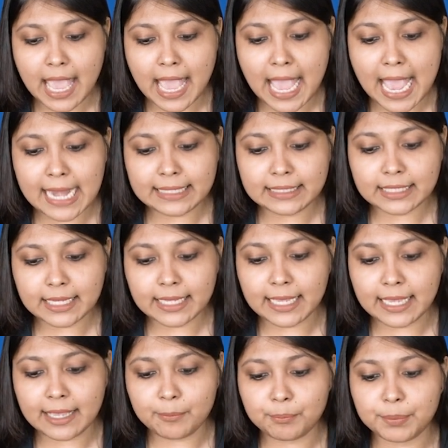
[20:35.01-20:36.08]
at
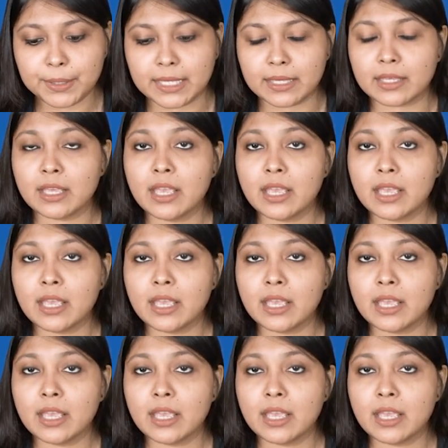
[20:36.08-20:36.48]
MP.